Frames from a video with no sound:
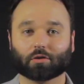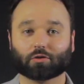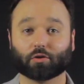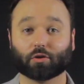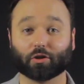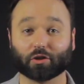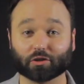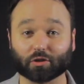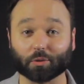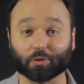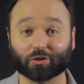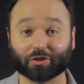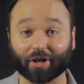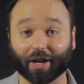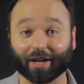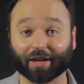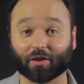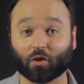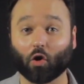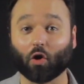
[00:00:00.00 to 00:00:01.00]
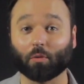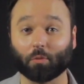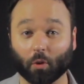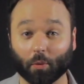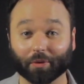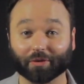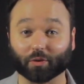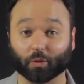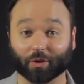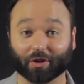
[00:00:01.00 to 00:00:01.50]
So there's some static chord
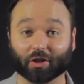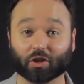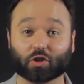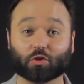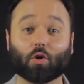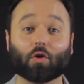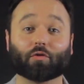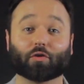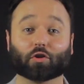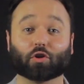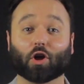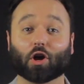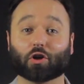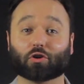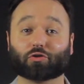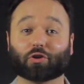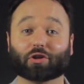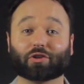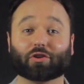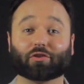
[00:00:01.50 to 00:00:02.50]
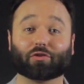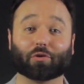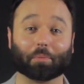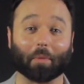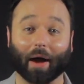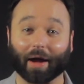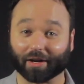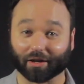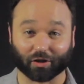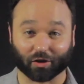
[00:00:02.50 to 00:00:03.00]
movements that we could do over long stretches of
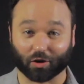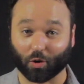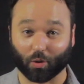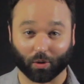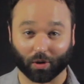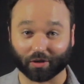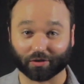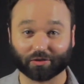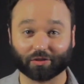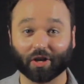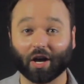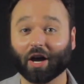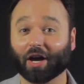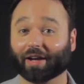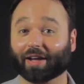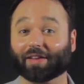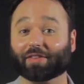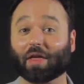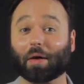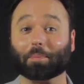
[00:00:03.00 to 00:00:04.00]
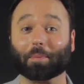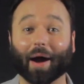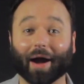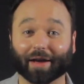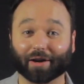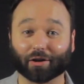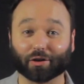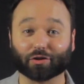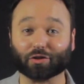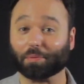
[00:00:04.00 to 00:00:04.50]
minor chords. Again, that
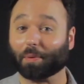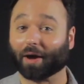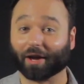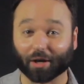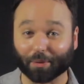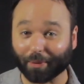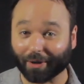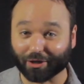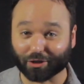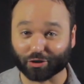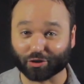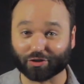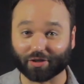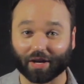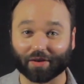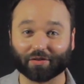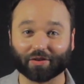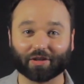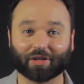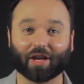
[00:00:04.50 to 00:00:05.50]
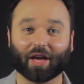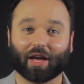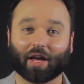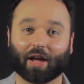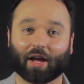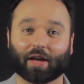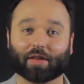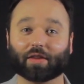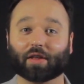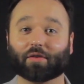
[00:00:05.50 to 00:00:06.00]
minor to minor major 7,
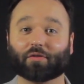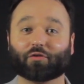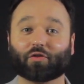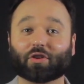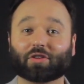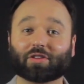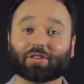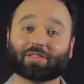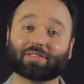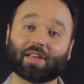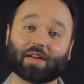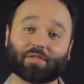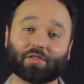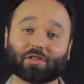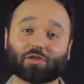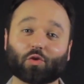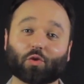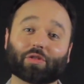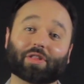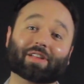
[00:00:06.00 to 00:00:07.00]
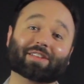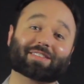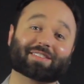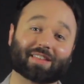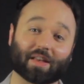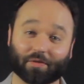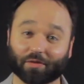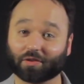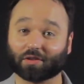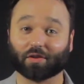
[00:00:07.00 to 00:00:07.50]
and that 5th to 7th, or that
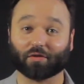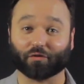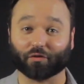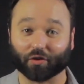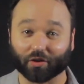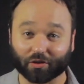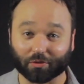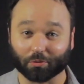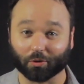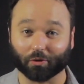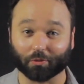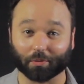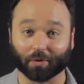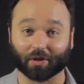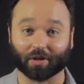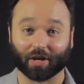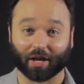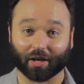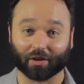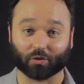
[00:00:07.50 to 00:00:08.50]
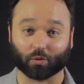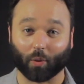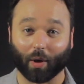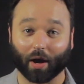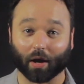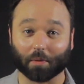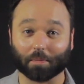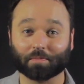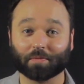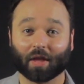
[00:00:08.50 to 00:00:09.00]
7th to 5th movement as
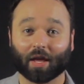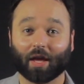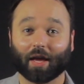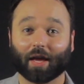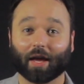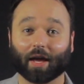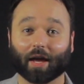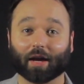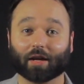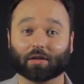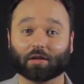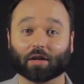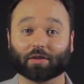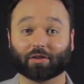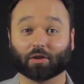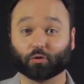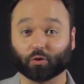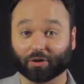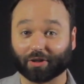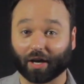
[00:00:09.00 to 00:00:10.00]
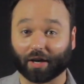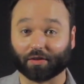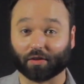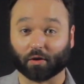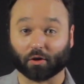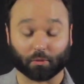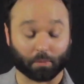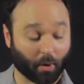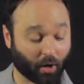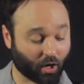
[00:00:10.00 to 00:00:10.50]
well. And since we tied
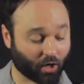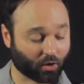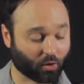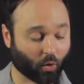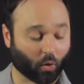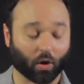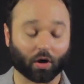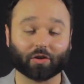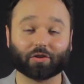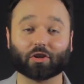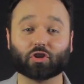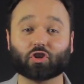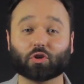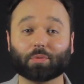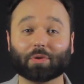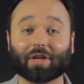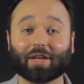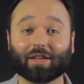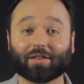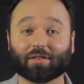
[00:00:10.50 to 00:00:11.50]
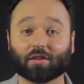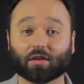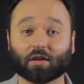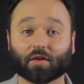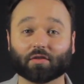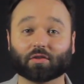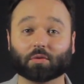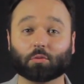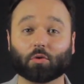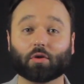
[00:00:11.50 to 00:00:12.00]
them to bar chords, it should be easy
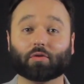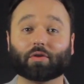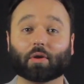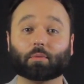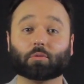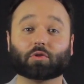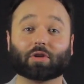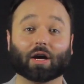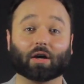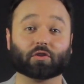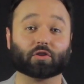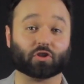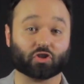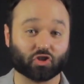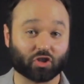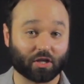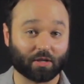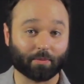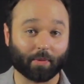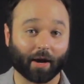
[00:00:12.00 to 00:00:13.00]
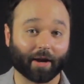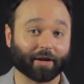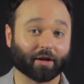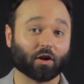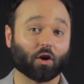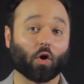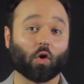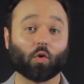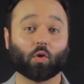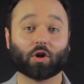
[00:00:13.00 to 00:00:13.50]
enough to move them down to G
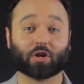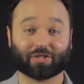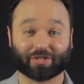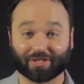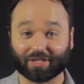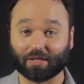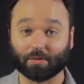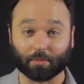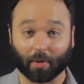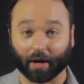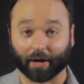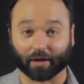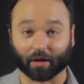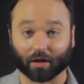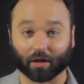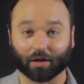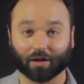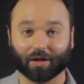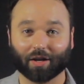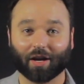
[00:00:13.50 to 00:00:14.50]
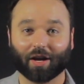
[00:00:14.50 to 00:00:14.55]
minor or C minor.